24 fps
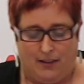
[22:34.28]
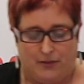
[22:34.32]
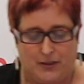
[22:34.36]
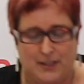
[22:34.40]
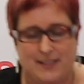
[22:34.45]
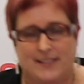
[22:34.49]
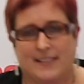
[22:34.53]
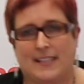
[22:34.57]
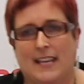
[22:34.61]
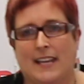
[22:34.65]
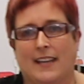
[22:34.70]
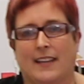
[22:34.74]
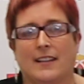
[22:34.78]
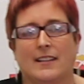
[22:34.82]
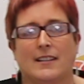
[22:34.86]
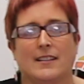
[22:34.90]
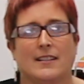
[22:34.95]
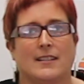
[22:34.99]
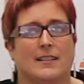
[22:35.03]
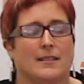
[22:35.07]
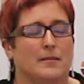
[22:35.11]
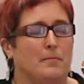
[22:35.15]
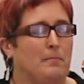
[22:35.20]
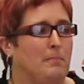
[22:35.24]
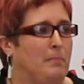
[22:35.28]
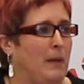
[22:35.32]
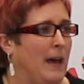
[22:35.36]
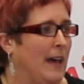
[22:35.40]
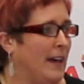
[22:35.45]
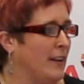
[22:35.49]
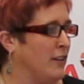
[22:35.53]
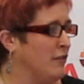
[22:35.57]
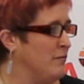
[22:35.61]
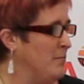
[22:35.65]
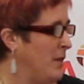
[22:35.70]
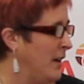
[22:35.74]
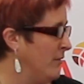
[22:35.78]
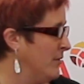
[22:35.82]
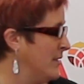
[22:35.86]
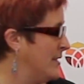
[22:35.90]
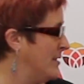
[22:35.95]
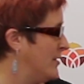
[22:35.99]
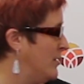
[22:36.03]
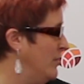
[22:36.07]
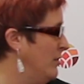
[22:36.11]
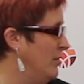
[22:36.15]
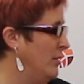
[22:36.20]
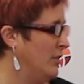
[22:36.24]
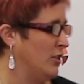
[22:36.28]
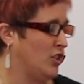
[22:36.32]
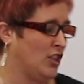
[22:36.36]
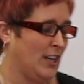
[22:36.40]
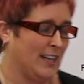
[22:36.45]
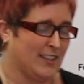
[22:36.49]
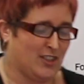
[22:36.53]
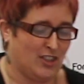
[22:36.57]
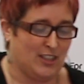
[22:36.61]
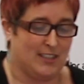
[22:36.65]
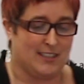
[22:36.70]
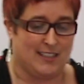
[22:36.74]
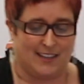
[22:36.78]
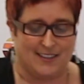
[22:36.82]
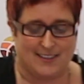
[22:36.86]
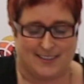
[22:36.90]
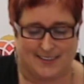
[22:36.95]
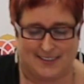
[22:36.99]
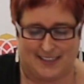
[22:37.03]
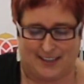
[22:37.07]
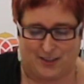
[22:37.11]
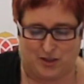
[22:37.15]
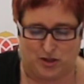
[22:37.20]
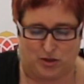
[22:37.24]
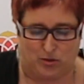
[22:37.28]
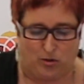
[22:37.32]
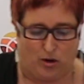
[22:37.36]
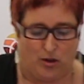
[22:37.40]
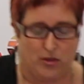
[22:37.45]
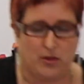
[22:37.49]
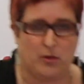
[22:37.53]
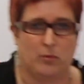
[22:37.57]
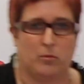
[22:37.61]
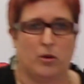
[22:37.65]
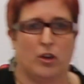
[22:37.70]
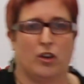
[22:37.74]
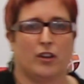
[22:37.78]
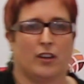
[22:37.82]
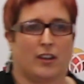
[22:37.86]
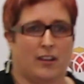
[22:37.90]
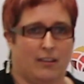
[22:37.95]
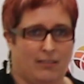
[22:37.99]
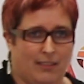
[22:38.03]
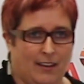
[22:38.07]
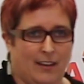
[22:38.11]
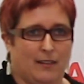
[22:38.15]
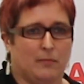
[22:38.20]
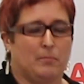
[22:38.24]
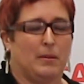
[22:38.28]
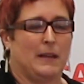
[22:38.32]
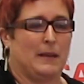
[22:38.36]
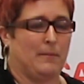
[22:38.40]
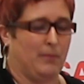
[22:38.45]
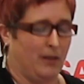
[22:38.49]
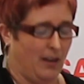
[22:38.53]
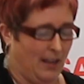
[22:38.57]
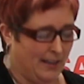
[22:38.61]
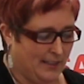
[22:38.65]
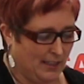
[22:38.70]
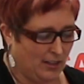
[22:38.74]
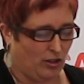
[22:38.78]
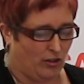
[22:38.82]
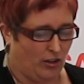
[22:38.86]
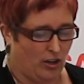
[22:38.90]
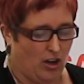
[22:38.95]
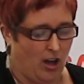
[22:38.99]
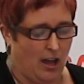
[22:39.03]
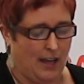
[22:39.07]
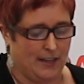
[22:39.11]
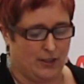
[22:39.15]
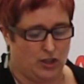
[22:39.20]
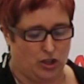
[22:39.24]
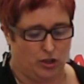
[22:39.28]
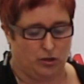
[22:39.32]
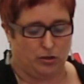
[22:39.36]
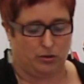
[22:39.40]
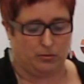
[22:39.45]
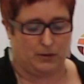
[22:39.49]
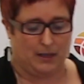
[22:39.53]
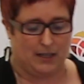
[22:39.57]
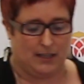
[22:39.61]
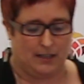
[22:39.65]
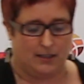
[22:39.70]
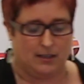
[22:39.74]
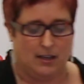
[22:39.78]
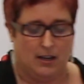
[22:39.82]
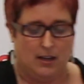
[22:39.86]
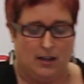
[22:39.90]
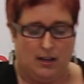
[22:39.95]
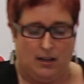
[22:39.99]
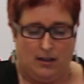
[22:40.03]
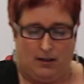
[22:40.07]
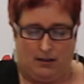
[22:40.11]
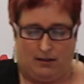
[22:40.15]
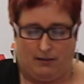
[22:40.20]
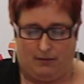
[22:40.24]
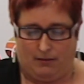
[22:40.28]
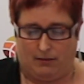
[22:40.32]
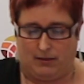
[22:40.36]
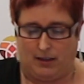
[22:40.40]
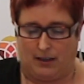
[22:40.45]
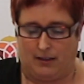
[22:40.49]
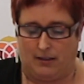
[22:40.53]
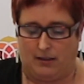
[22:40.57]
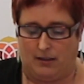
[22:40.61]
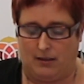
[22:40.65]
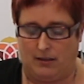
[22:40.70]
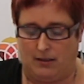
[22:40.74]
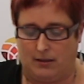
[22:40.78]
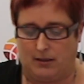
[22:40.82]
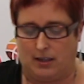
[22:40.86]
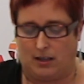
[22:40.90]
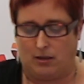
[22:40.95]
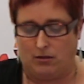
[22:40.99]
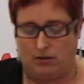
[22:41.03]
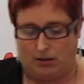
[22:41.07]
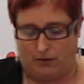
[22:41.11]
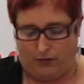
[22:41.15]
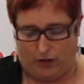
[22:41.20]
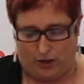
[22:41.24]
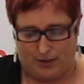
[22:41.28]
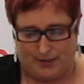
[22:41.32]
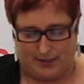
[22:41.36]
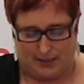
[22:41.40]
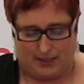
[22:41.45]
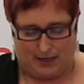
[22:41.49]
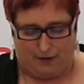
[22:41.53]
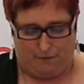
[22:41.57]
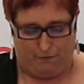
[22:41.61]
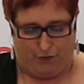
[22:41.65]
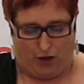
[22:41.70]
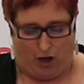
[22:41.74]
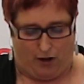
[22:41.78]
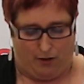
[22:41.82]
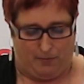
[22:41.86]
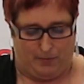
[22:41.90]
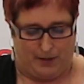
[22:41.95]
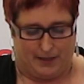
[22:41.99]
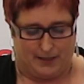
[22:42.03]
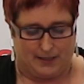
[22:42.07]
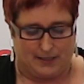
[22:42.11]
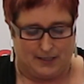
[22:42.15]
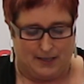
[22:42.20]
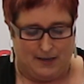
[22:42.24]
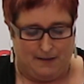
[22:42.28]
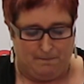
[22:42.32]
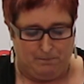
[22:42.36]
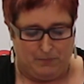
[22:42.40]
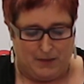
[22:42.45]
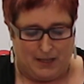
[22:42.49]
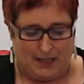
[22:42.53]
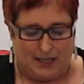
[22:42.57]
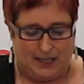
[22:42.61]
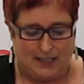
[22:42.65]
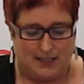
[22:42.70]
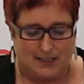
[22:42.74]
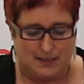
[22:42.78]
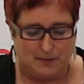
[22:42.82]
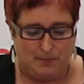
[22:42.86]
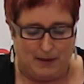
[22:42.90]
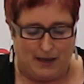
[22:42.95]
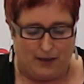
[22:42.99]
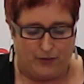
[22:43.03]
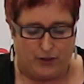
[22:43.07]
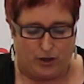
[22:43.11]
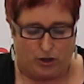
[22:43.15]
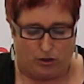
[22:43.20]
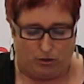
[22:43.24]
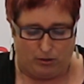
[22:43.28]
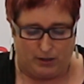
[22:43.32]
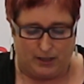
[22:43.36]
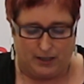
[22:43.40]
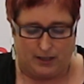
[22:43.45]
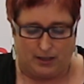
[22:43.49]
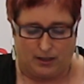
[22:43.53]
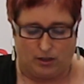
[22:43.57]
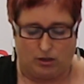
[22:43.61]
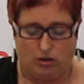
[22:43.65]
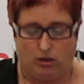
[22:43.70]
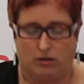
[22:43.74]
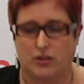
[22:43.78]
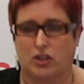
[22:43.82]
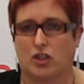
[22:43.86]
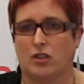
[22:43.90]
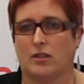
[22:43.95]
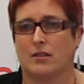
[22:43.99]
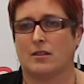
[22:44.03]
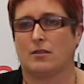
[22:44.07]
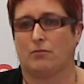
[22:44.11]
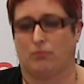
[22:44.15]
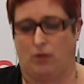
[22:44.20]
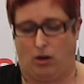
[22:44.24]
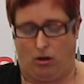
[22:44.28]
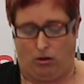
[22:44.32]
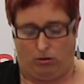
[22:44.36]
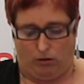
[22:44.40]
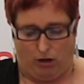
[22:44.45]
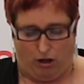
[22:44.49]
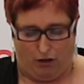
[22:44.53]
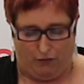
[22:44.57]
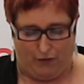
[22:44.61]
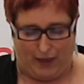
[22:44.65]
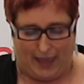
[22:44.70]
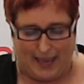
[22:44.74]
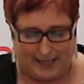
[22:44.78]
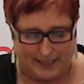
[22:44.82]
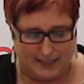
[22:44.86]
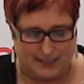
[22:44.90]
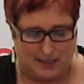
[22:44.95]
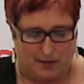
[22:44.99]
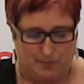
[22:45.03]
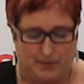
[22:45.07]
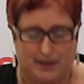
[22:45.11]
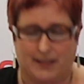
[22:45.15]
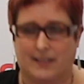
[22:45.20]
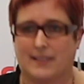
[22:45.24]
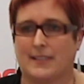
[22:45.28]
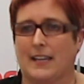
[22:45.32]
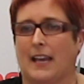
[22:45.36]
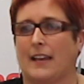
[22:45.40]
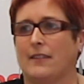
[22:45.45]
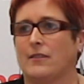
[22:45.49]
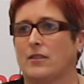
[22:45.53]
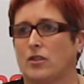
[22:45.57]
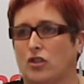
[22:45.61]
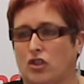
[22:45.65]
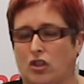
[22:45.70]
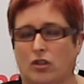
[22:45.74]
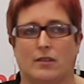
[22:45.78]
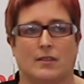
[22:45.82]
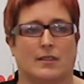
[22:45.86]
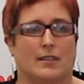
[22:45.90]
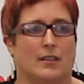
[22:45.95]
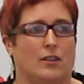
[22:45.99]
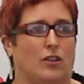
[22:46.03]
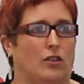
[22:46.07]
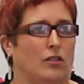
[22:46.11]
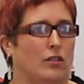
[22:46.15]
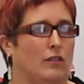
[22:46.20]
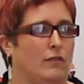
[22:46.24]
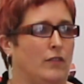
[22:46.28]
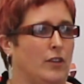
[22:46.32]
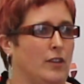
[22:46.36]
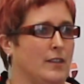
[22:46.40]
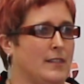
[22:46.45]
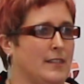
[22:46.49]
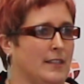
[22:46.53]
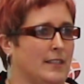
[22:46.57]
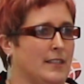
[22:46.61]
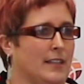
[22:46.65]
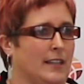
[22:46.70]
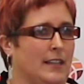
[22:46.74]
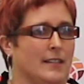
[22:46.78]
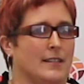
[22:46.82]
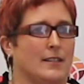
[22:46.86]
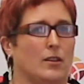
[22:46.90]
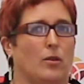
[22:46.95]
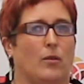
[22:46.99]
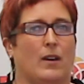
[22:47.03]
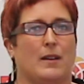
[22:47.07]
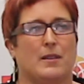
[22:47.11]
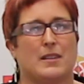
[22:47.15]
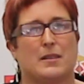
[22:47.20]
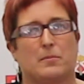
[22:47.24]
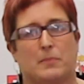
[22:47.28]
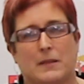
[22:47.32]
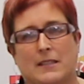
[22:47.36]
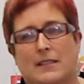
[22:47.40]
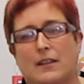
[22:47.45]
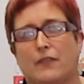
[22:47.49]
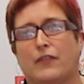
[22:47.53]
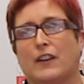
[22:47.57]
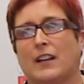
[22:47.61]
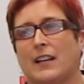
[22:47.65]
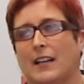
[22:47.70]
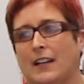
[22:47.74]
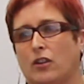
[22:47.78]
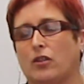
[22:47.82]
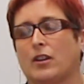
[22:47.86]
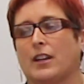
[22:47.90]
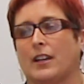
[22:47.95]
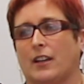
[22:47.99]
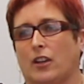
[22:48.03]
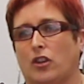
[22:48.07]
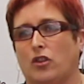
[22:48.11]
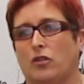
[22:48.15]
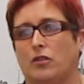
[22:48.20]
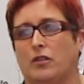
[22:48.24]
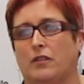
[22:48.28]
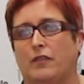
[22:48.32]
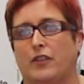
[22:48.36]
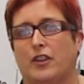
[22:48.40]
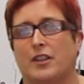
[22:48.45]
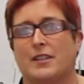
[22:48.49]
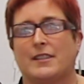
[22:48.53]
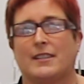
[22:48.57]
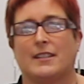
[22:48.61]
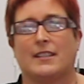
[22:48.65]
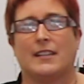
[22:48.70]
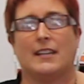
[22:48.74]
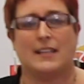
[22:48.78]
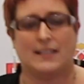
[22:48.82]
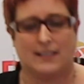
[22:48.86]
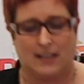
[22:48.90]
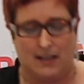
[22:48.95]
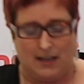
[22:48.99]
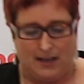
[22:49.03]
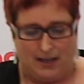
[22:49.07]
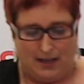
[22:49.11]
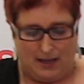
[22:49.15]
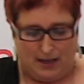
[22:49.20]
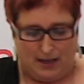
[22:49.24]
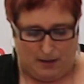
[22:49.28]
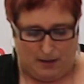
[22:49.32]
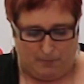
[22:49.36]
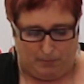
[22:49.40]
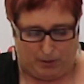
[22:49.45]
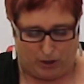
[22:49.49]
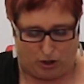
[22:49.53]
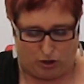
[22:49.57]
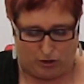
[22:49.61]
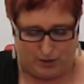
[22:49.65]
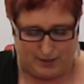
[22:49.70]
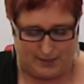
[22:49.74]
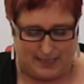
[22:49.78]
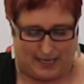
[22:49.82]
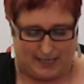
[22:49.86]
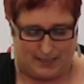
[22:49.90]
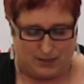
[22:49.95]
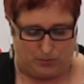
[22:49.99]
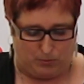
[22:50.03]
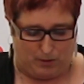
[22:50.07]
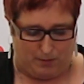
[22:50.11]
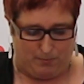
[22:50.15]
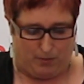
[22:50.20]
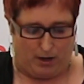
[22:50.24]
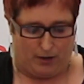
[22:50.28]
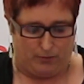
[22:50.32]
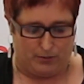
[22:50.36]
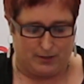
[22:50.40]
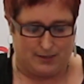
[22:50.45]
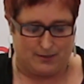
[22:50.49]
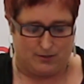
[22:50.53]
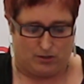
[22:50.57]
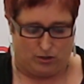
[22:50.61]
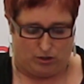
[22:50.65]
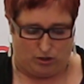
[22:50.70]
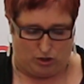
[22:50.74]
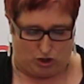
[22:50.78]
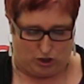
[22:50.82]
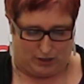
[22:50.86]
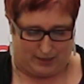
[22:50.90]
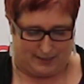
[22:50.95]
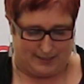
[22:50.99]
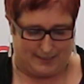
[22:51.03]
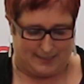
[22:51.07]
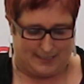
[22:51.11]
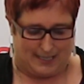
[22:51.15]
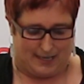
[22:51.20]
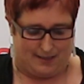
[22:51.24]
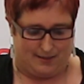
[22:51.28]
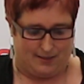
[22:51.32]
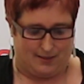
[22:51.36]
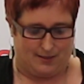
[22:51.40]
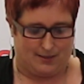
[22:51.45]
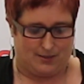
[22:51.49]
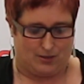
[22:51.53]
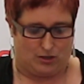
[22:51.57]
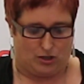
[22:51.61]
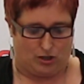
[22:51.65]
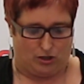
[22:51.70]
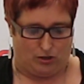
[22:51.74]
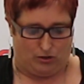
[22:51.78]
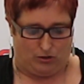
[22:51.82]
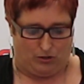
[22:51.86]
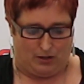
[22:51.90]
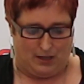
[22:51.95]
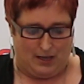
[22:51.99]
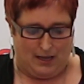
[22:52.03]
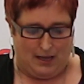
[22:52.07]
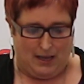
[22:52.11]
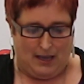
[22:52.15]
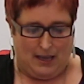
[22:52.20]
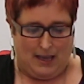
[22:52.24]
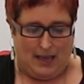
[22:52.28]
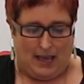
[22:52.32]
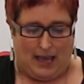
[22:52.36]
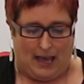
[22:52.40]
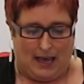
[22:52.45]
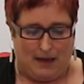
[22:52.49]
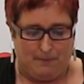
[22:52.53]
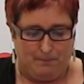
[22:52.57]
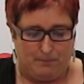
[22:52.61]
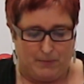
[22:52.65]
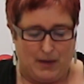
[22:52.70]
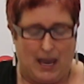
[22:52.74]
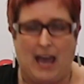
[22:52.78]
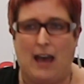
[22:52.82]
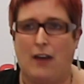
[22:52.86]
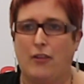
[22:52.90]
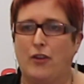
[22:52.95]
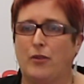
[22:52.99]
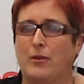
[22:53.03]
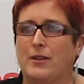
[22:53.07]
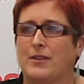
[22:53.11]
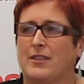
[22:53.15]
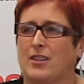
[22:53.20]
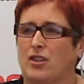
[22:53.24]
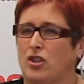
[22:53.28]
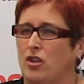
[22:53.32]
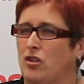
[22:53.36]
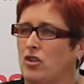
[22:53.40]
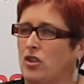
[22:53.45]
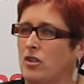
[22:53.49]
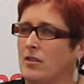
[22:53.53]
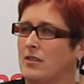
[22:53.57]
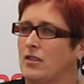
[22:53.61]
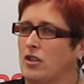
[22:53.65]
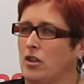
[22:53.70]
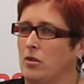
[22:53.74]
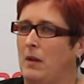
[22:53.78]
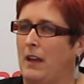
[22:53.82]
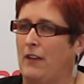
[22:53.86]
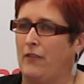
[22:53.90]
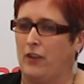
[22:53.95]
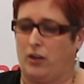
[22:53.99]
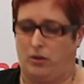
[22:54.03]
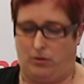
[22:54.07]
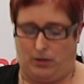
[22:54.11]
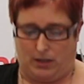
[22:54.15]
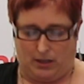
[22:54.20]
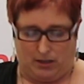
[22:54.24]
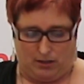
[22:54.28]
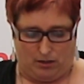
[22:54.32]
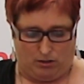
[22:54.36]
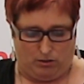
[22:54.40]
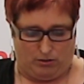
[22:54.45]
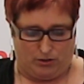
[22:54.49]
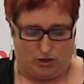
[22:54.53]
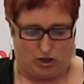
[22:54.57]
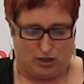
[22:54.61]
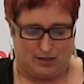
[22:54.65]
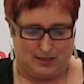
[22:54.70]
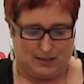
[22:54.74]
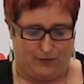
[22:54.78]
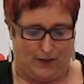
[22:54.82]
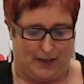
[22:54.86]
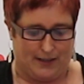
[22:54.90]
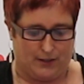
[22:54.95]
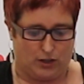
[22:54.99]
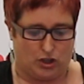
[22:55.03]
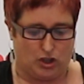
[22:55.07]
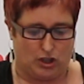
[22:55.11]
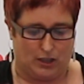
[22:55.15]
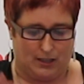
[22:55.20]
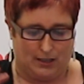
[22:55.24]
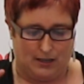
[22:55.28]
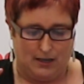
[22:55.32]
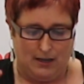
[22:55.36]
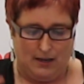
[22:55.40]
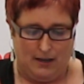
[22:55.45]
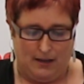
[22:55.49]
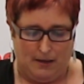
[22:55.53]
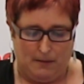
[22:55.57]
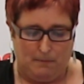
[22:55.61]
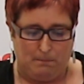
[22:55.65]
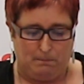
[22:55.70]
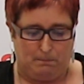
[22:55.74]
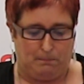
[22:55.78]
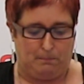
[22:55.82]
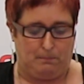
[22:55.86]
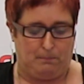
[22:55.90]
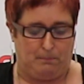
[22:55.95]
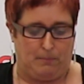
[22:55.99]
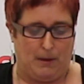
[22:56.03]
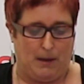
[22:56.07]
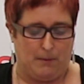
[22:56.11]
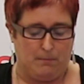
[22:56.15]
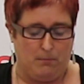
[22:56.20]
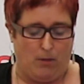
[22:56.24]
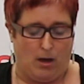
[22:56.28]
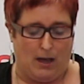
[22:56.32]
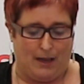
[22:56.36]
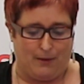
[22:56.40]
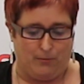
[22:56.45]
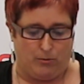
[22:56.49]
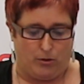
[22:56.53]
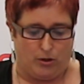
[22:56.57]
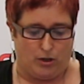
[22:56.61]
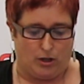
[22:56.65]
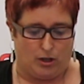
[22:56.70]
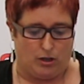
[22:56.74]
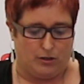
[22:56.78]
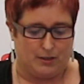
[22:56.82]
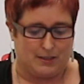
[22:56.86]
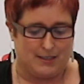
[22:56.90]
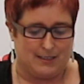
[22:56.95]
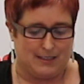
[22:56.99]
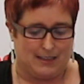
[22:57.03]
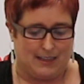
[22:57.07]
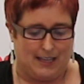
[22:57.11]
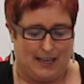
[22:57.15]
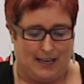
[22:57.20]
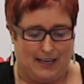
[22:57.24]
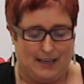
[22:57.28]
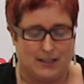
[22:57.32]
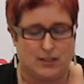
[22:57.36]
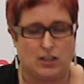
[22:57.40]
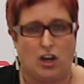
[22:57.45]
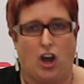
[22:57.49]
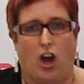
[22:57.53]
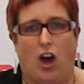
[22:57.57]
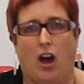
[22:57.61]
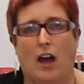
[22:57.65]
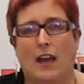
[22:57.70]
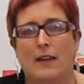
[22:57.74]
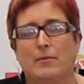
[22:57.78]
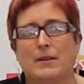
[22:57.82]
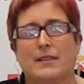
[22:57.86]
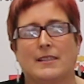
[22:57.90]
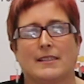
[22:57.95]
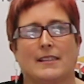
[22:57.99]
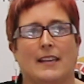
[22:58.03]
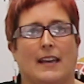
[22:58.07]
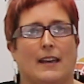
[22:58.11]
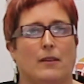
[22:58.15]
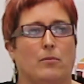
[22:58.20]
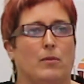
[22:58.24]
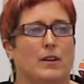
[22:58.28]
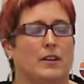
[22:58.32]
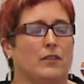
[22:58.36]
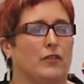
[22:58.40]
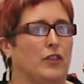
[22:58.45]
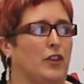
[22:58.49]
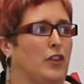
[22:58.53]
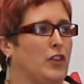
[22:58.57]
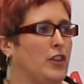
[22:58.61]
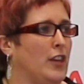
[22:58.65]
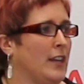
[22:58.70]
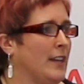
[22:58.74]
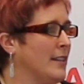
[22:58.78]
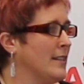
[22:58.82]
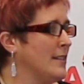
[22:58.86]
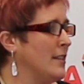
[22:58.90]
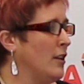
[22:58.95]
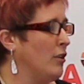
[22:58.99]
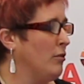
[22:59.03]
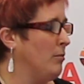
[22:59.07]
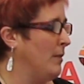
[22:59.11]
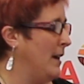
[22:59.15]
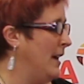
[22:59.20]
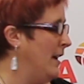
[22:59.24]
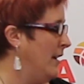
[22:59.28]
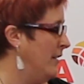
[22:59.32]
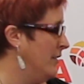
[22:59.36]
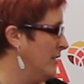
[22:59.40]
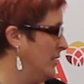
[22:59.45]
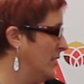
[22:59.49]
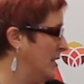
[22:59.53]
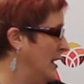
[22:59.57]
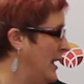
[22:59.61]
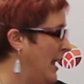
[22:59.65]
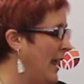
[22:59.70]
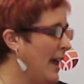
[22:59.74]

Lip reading: The second part of my research actually does centre on the work that people like Nicola and I do in the university environment. It is about the critic and conscience role of academics and students at universities. So I'm specifically looking at universities because that's where my research extends to. Other institutions do have a critic and conscience function, but my work looks at that. I would say one of the things around